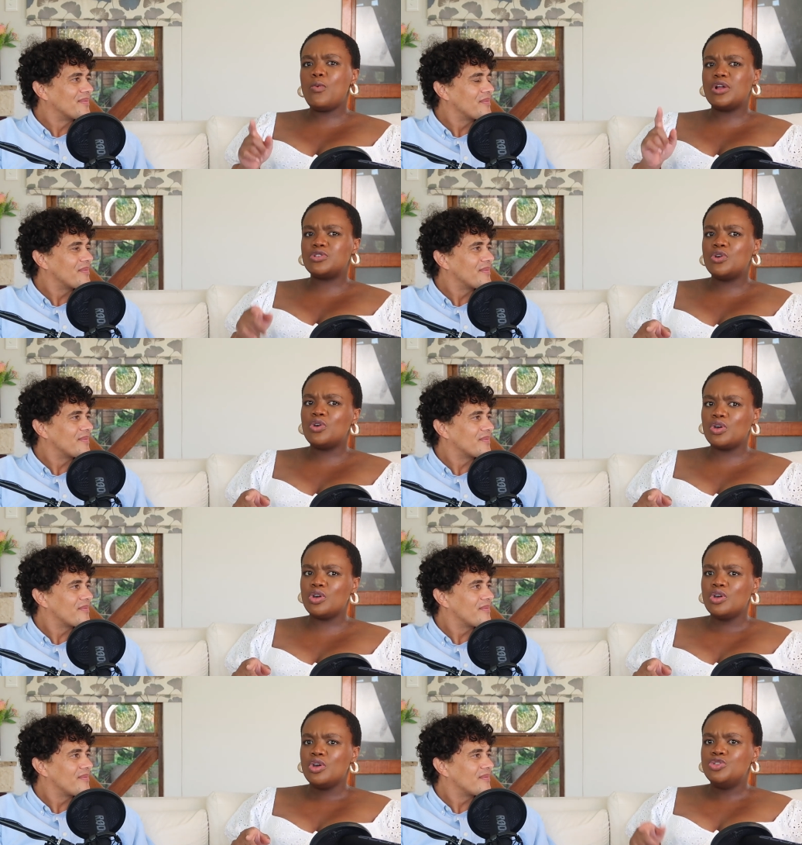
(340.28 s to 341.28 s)
Speaker 1: want
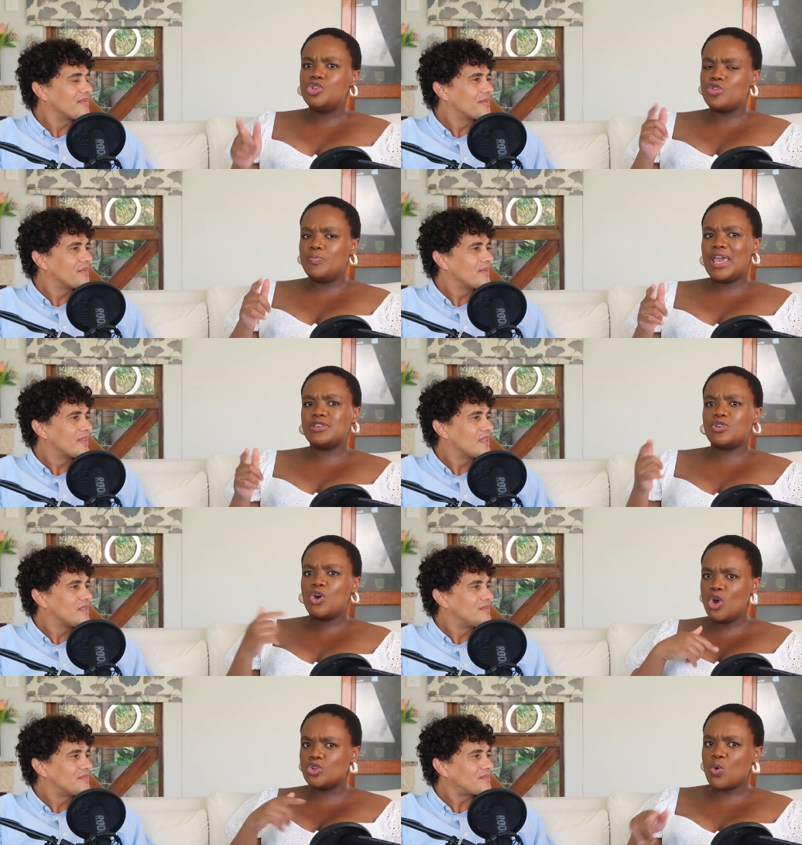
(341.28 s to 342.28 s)
her to replace
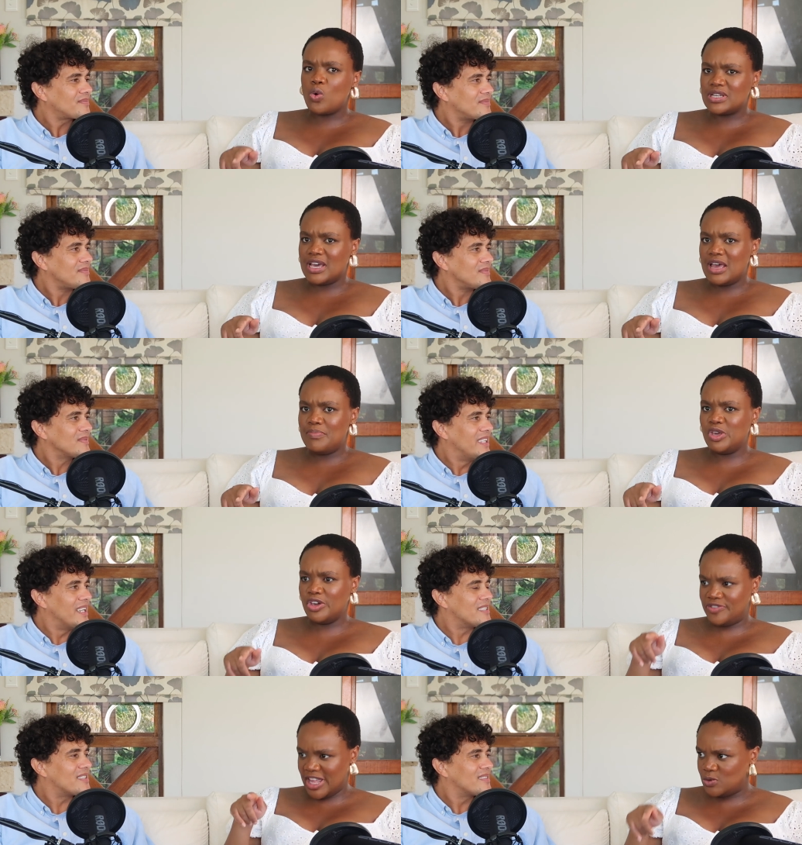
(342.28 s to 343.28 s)
her daughter
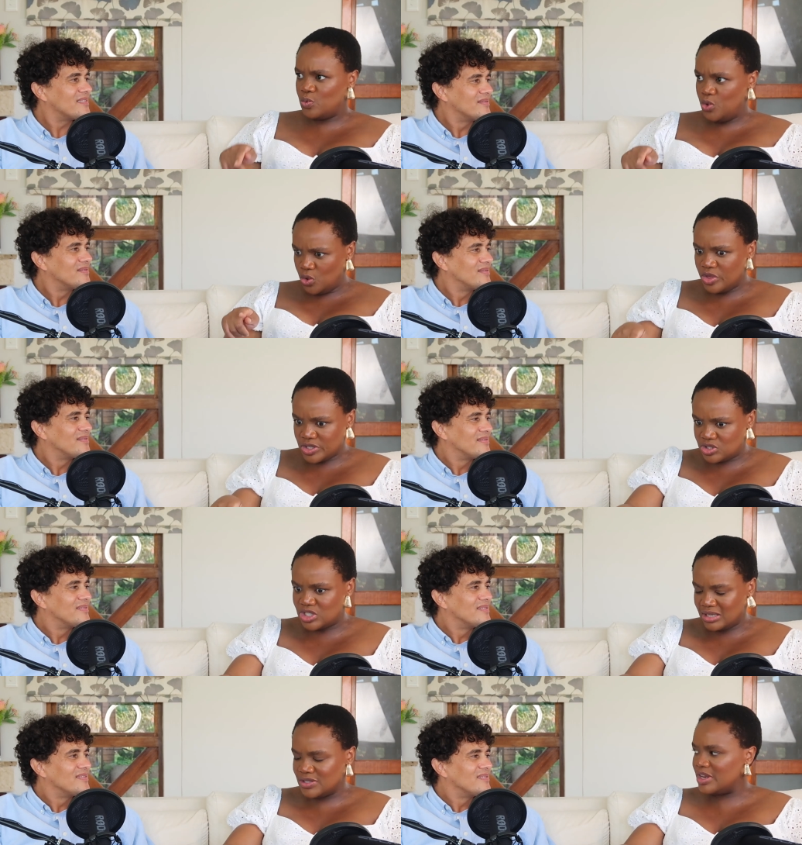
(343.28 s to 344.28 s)
because yes. that's who this
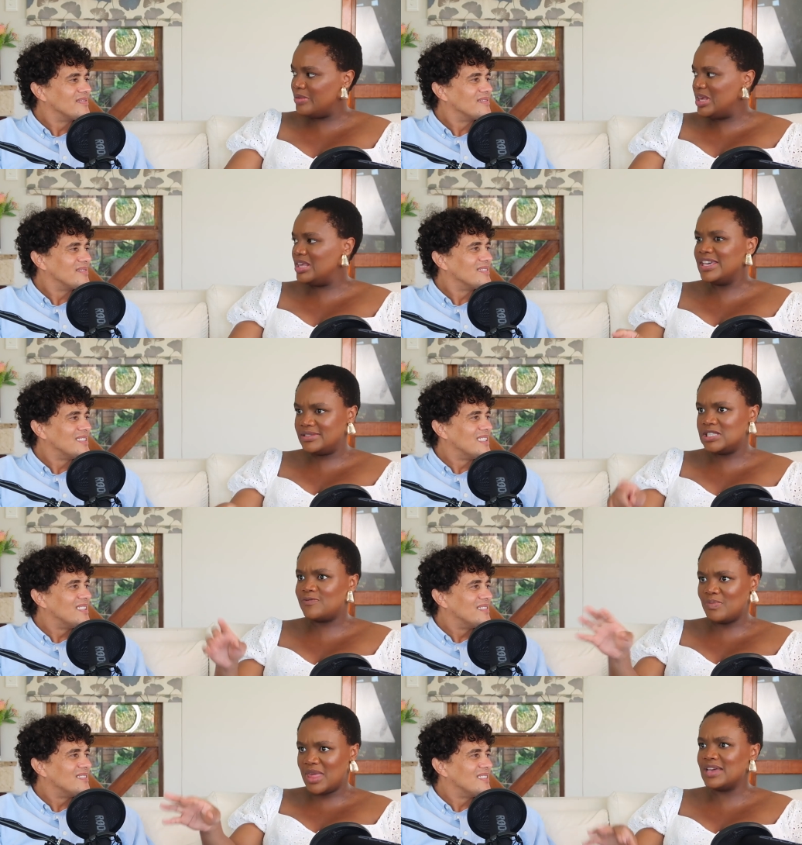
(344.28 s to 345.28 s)
child is going to be. Yes,
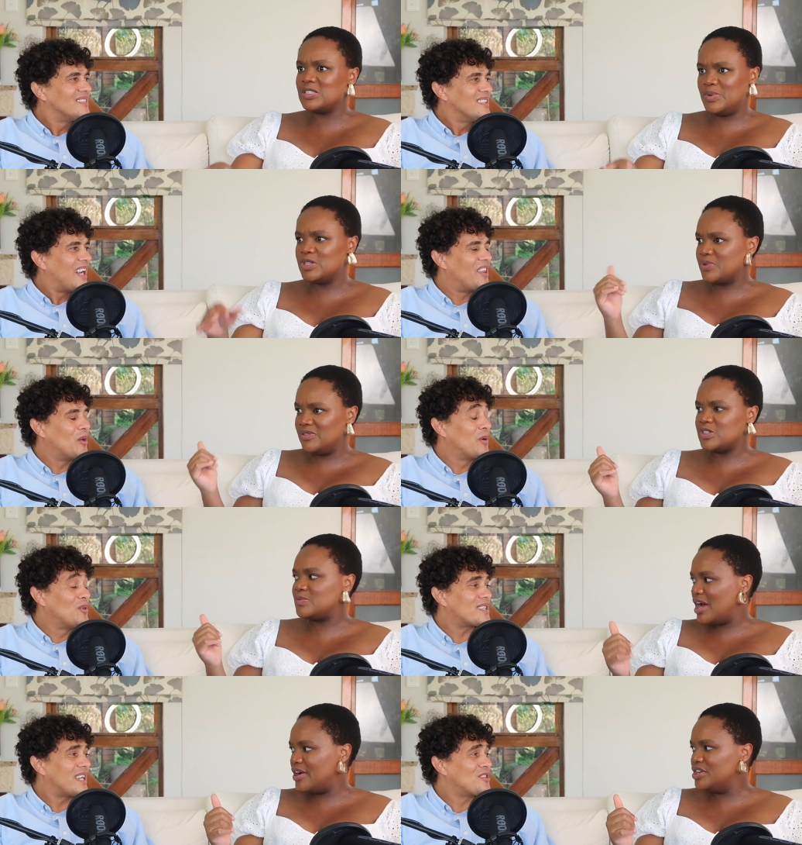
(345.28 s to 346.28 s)
it's from the husband's. And then when
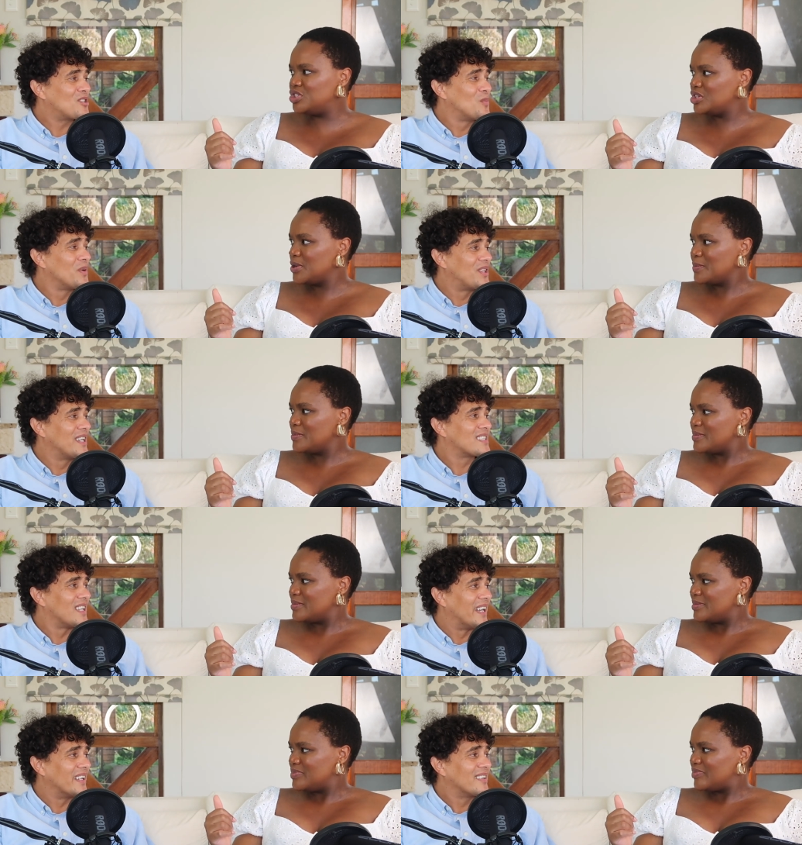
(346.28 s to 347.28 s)
you marriage. say
Speaker 2: stupid things
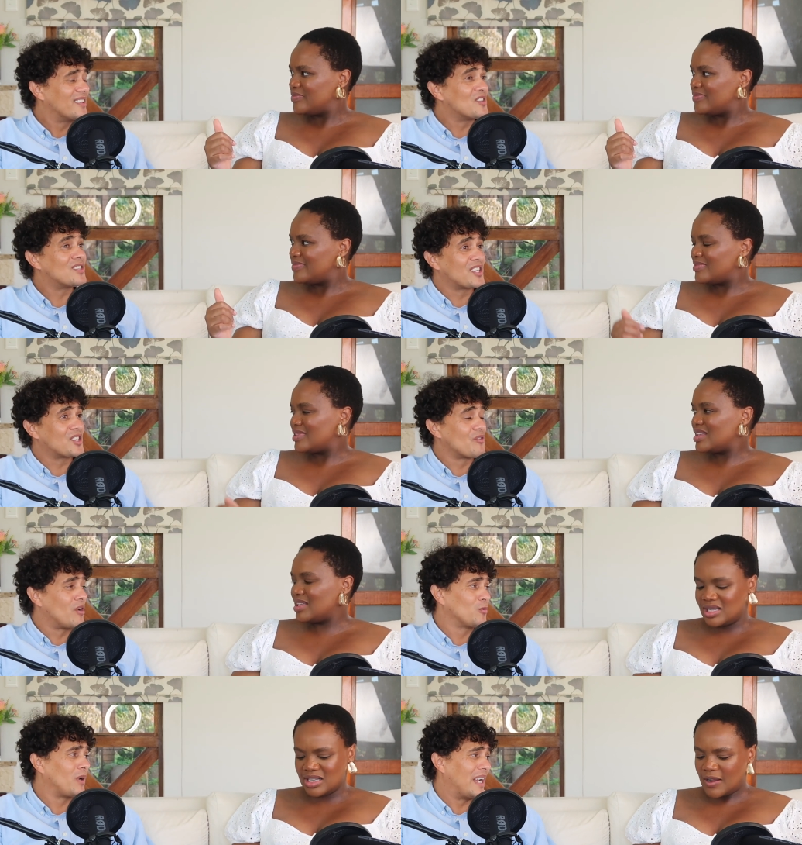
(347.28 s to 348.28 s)
like the
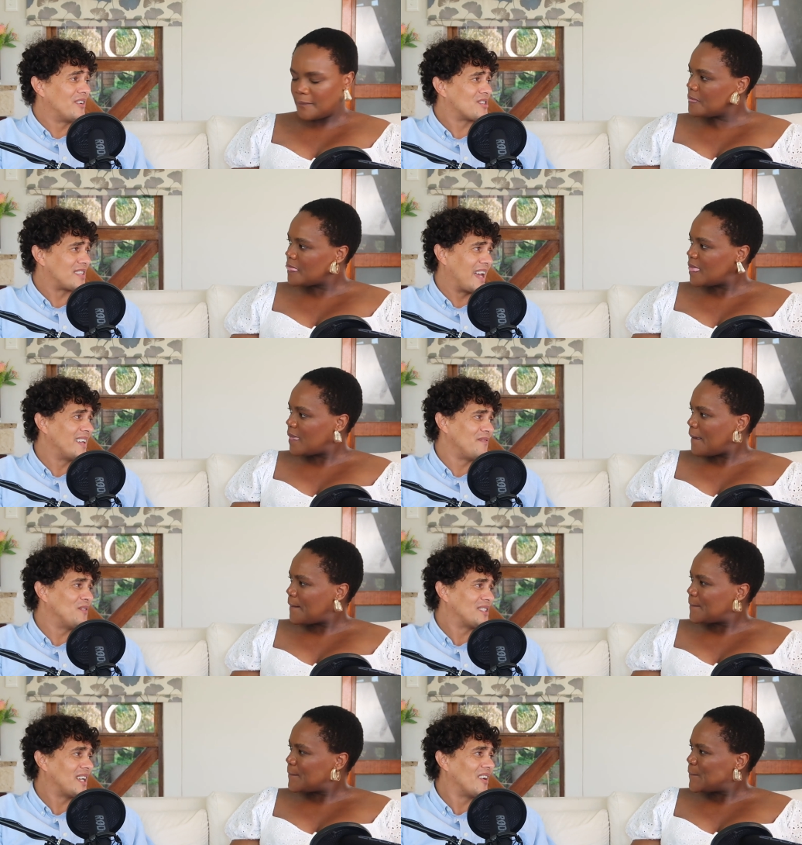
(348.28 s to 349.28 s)
six-year-old will understand if
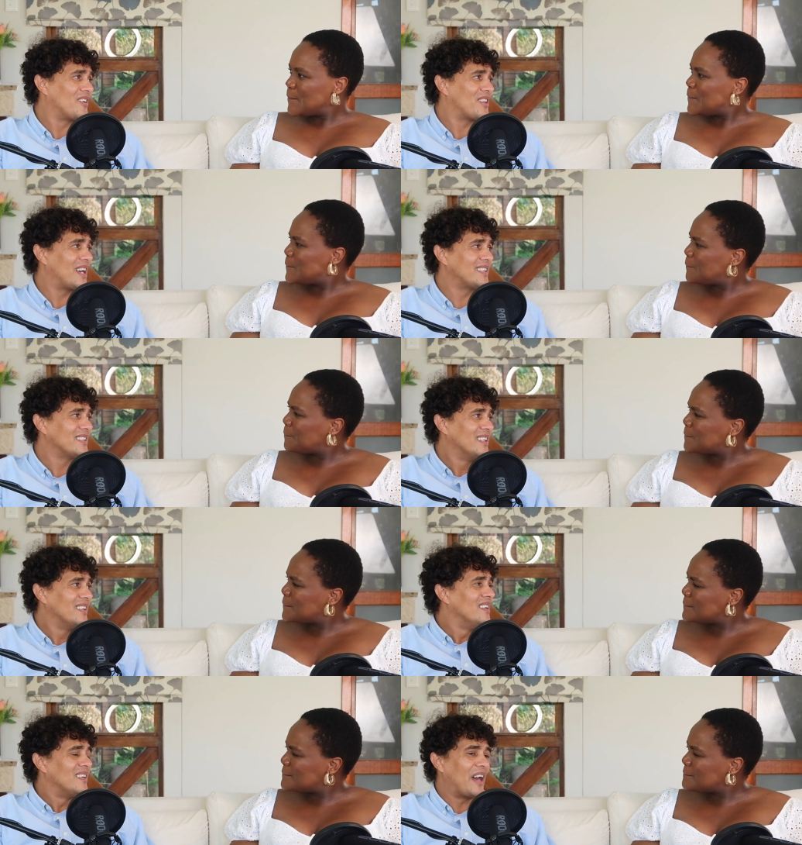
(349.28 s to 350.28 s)
you tell her that,
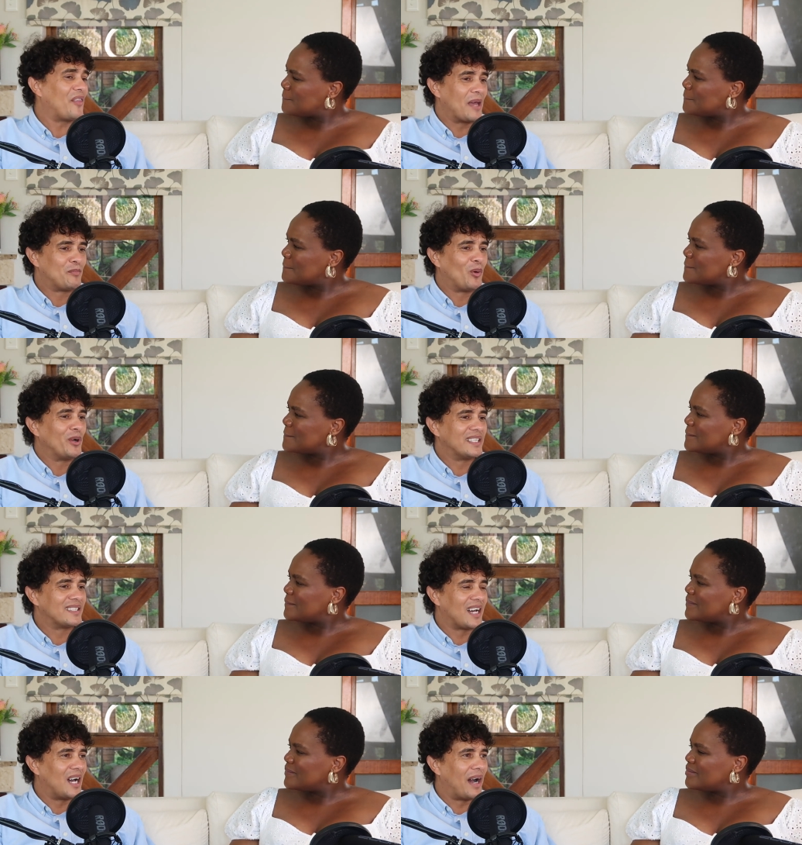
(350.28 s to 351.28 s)
at that point
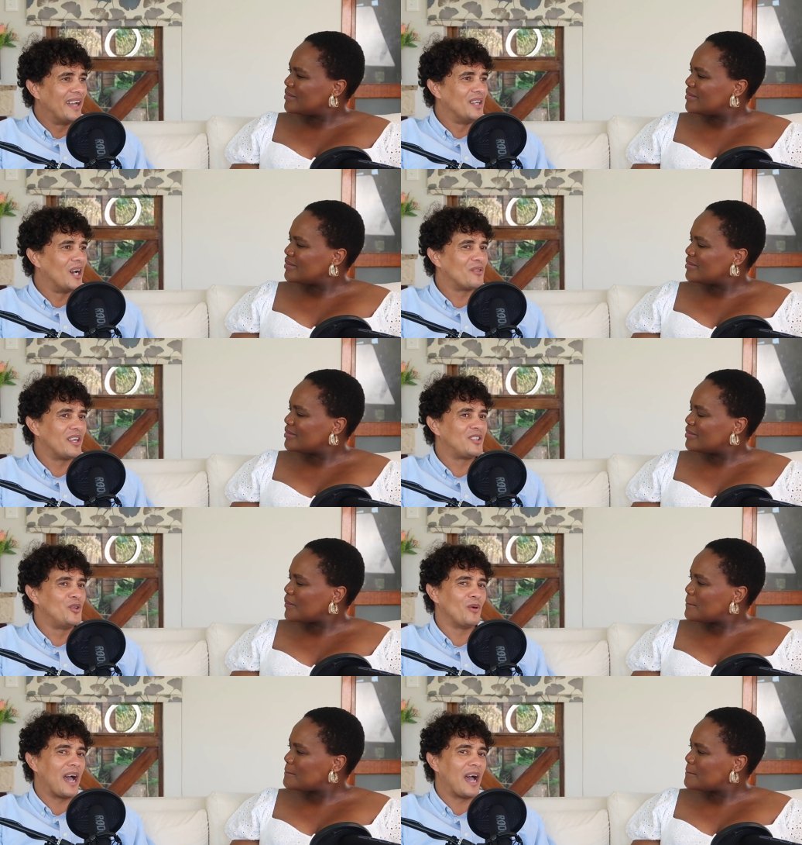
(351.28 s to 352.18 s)
in time, I know that you